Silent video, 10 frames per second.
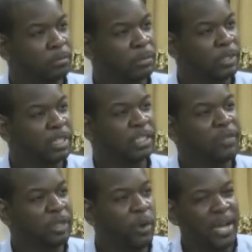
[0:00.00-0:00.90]
He says,
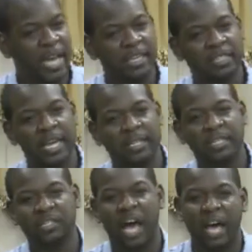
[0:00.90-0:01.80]
even though I got to take
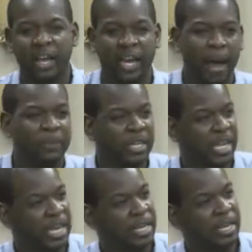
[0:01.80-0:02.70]
this honor and I'm the
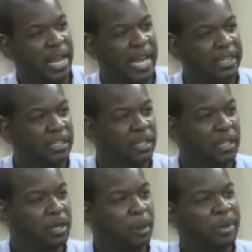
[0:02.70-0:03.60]
king, I got to
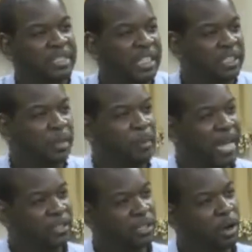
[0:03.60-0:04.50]
position
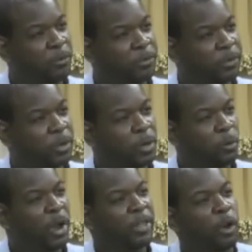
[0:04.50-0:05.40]
myself
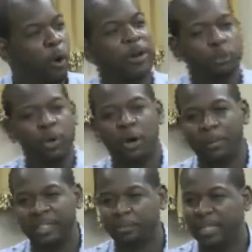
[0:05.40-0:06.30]
where the Lord's will
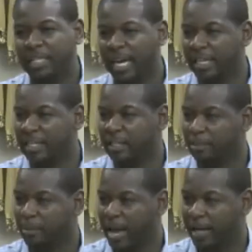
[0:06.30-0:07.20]
must be done in
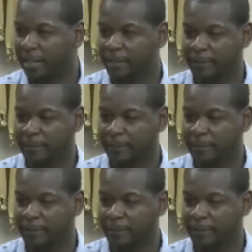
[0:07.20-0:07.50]
this matter.